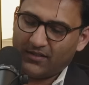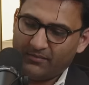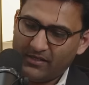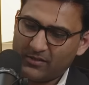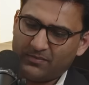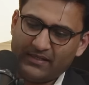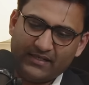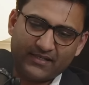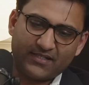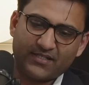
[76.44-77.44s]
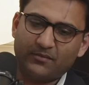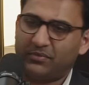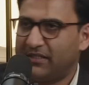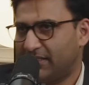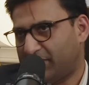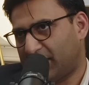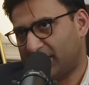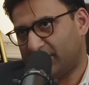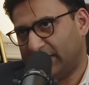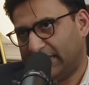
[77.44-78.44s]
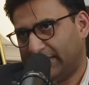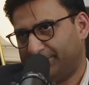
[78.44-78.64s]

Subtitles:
Let me explain it as simply as I possibly can.